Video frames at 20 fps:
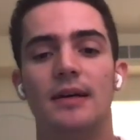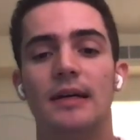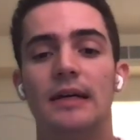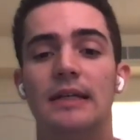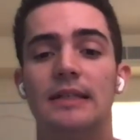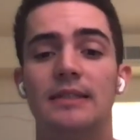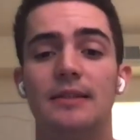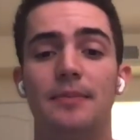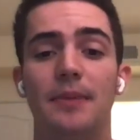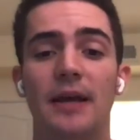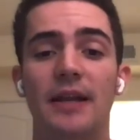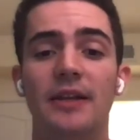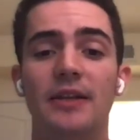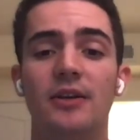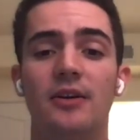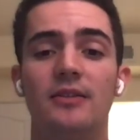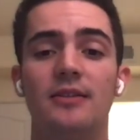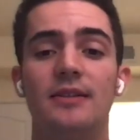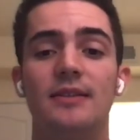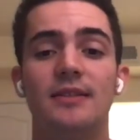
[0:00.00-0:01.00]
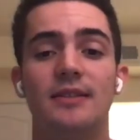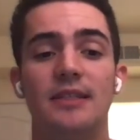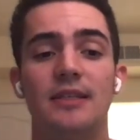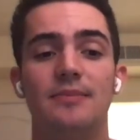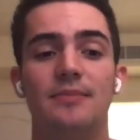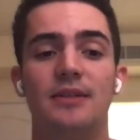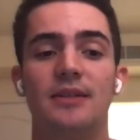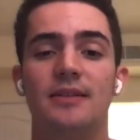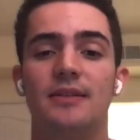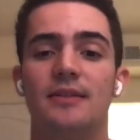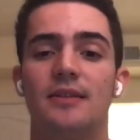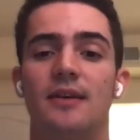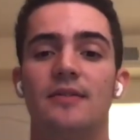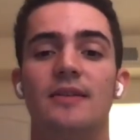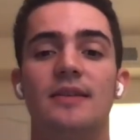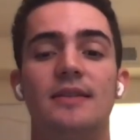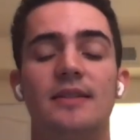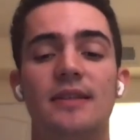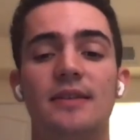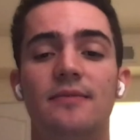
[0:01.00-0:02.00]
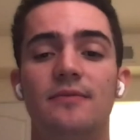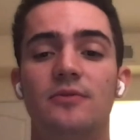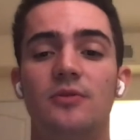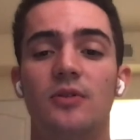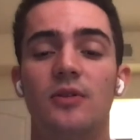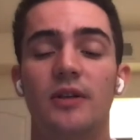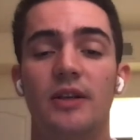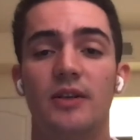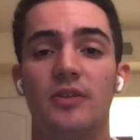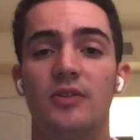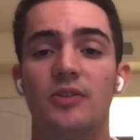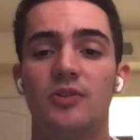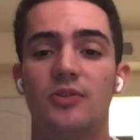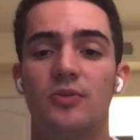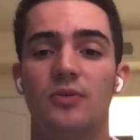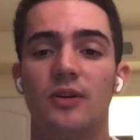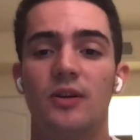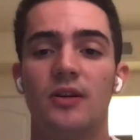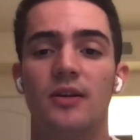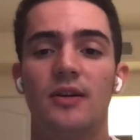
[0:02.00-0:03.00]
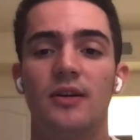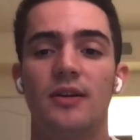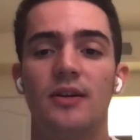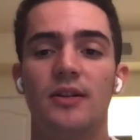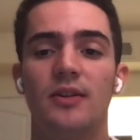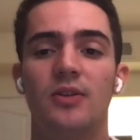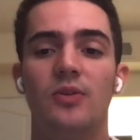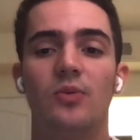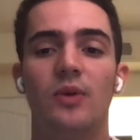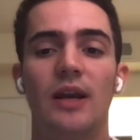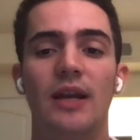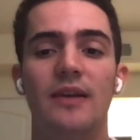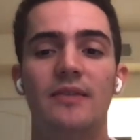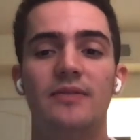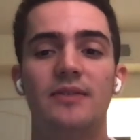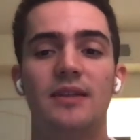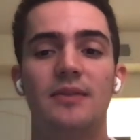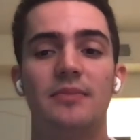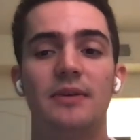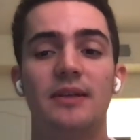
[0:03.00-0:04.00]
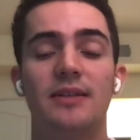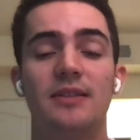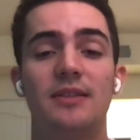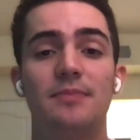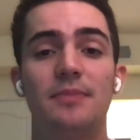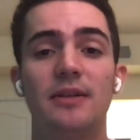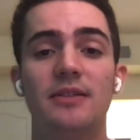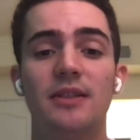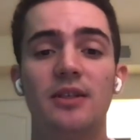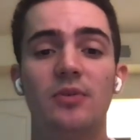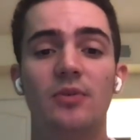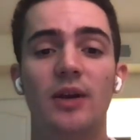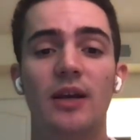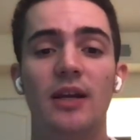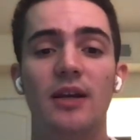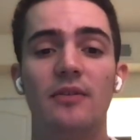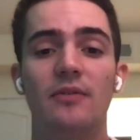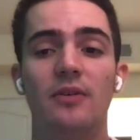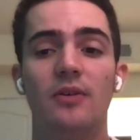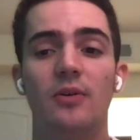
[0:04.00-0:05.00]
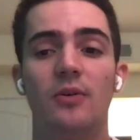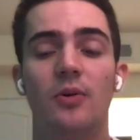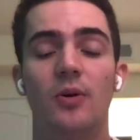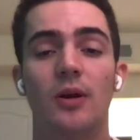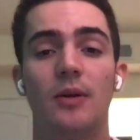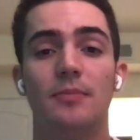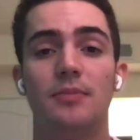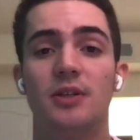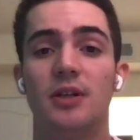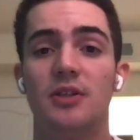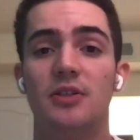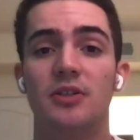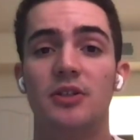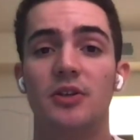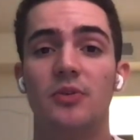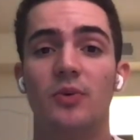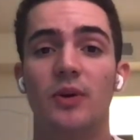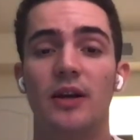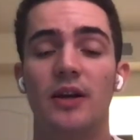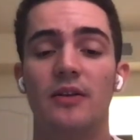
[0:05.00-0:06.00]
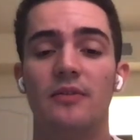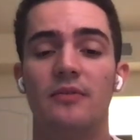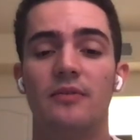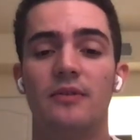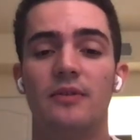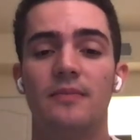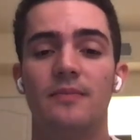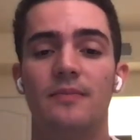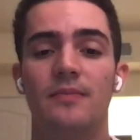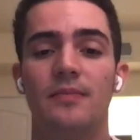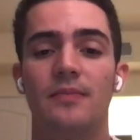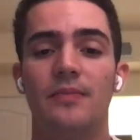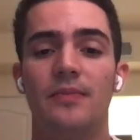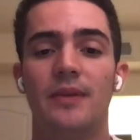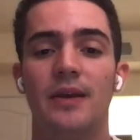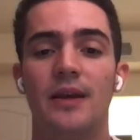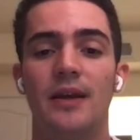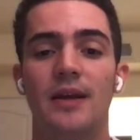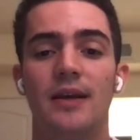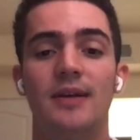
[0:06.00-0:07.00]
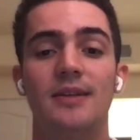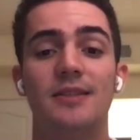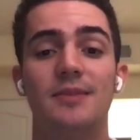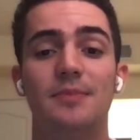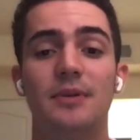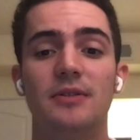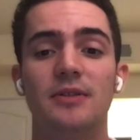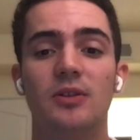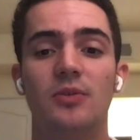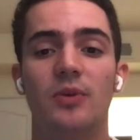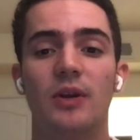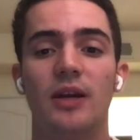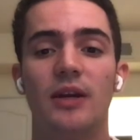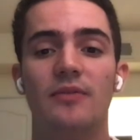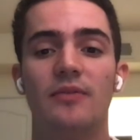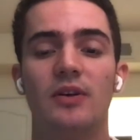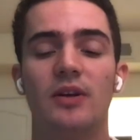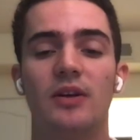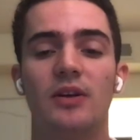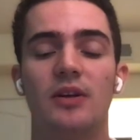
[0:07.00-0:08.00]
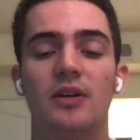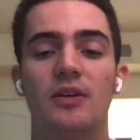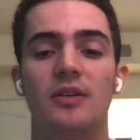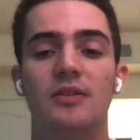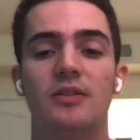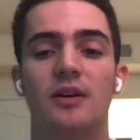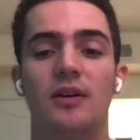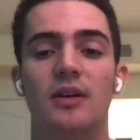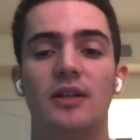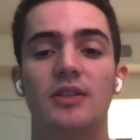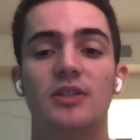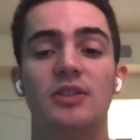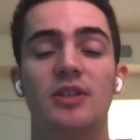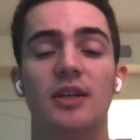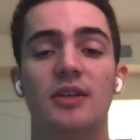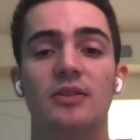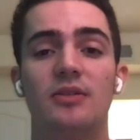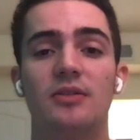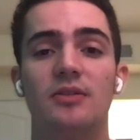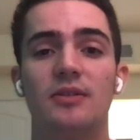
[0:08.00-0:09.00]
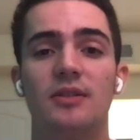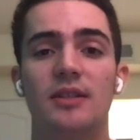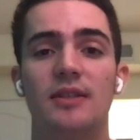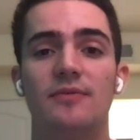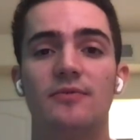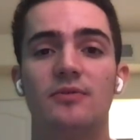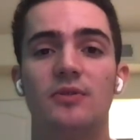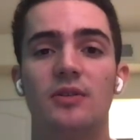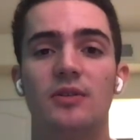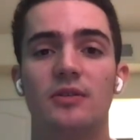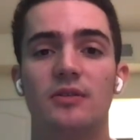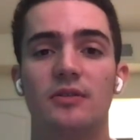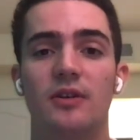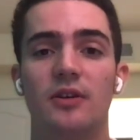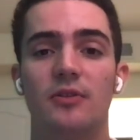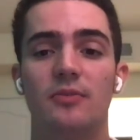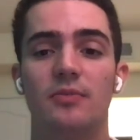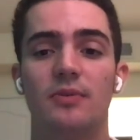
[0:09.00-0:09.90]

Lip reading: Depending on the steepness of the seafloor near the shore, the waves can be a spilling wave or a plunging wave. A spilling wave occurs on a gentle seafloor slope.